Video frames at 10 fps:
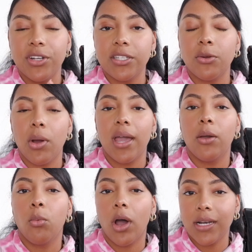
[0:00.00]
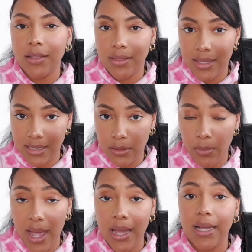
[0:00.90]
reason why I wanted this
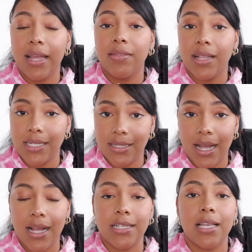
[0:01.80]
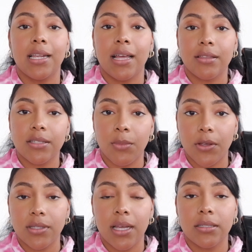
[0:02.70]
bag in this size and not the
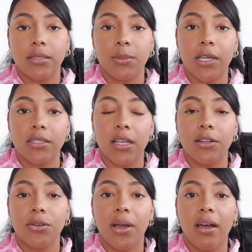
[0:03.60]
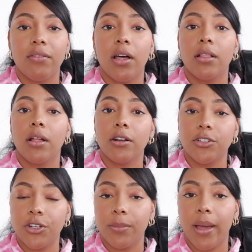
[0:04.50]
small size is because I do have a
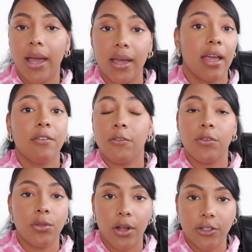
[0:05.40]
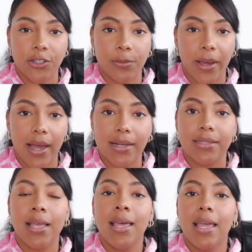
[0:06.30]
larger bag. I have a few larger
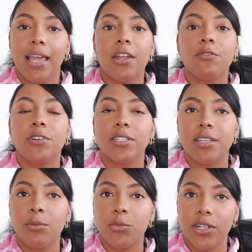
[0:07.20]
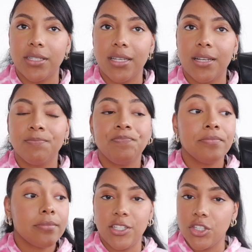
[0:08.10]
bags, and for some reason,
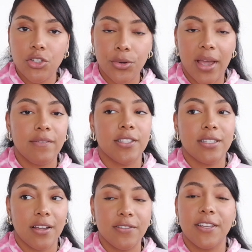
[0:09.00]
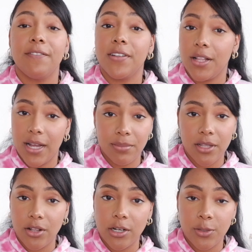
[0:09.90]
and I just don't have stuff to fill up
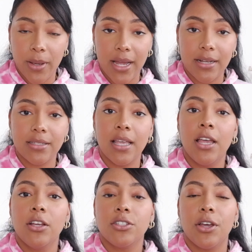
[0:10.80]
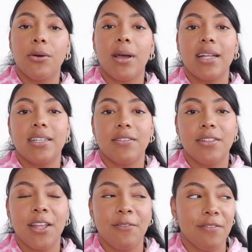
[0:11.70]
the large bags, so I
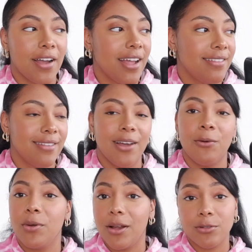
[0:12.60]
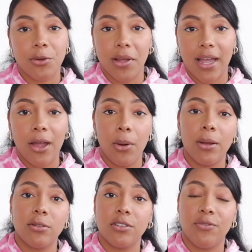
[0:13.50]
definitely find that when I was going out, I
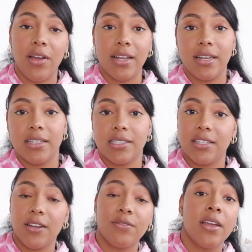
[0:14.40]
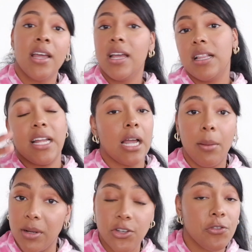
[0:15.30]
was just finding stuff like a
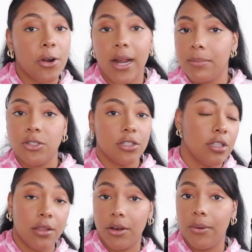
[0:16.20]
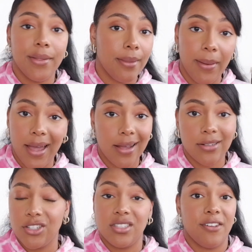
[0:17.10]
bunch of crap just to throw in the bag,
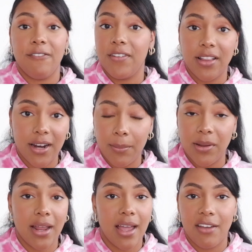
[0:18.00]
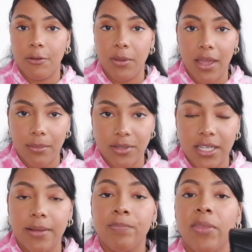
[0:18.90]
just to fill it up and not have it be
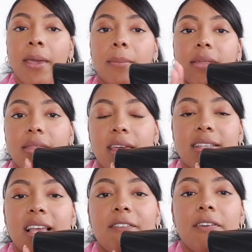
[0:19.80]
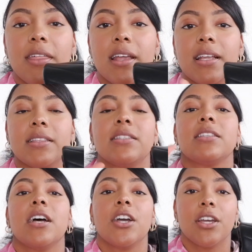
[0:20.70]
empty. But this, I feel like it's
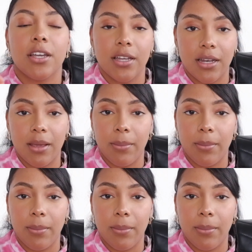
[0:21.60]
a good